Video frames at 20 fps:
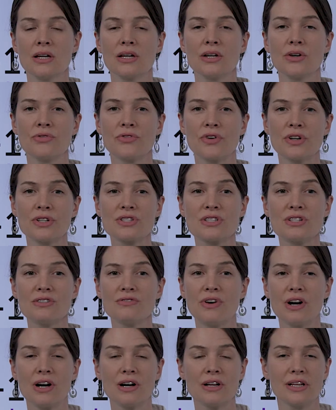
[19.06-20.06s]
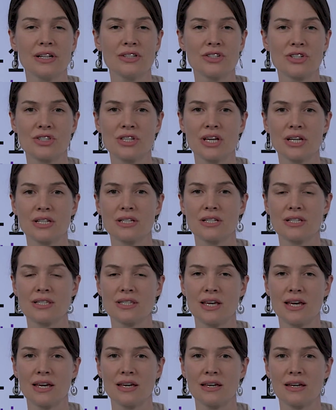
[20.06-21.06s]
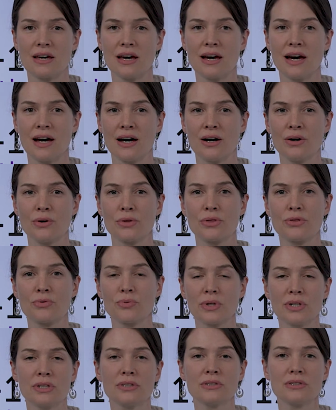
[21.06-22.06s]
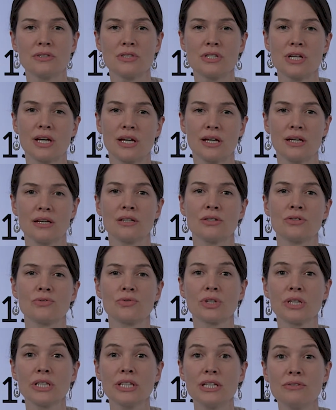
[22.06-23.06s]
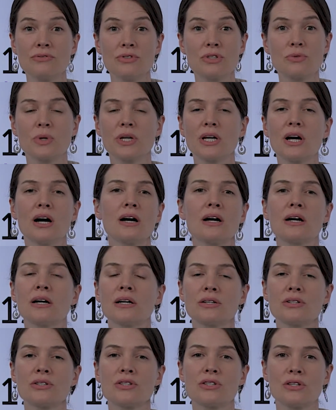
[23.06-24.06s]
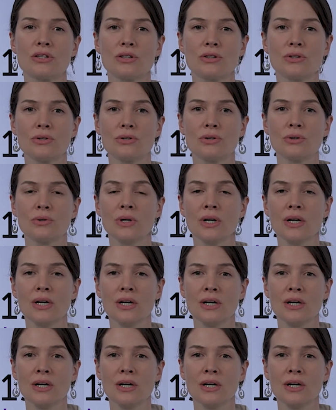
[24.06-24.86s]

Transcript: You know, first of all, I'd just like to say how thrilled and relieved we are to